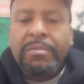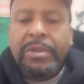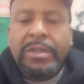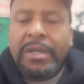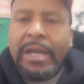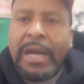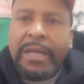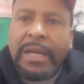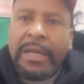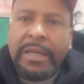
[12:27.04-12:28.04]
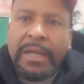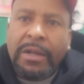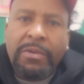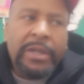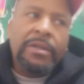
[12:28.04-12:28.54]
But yeah, they act like
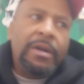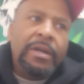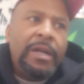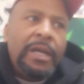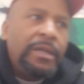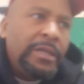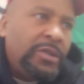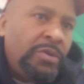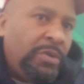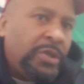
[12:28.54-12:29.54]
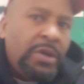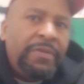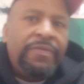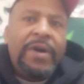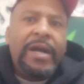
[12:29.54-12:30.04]
Canelo ain't dirty. They just do to
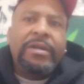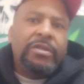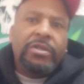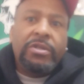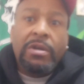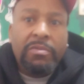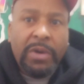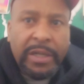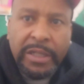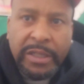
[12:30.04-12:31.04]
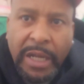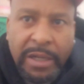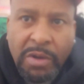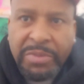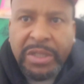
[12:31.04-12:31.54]
certain fighters a certain way. Just
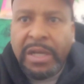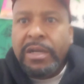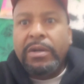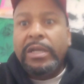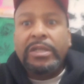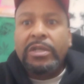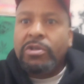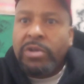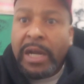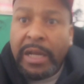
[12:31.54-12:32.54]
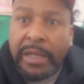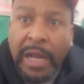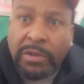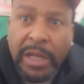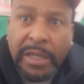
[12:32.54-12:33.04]
like Lomachenko. They still trying to
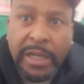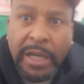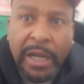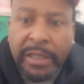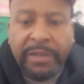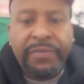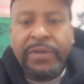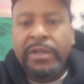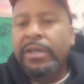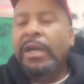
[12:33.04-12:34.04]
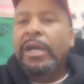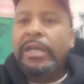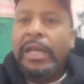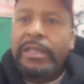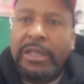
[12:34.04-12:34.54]
announce that nigga undefeated.
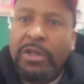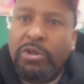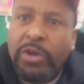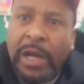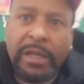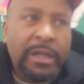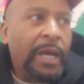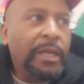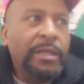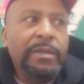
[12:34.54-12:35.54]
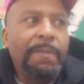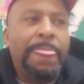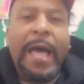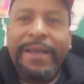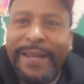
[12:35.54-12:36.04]
They still trying to like
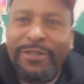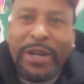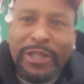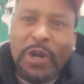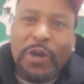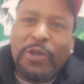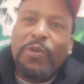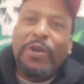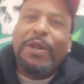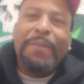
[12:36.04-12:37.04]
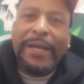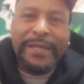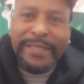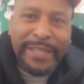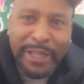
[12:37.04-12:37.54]
they trying to talk you into
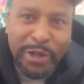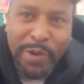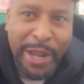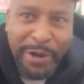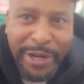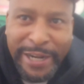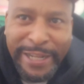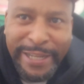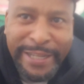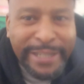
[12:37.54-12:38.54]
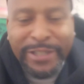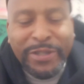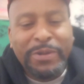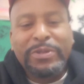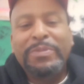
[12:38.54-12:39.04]
making this nigga greater than he is.
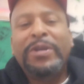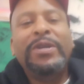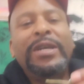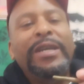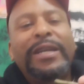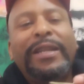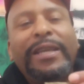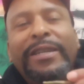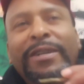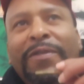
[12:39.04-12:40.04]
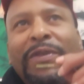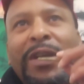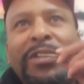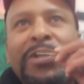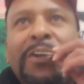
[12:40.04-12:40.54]
You know what I'm talking about? And they good for
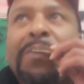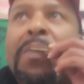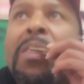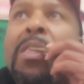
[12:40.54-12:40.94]
that shit.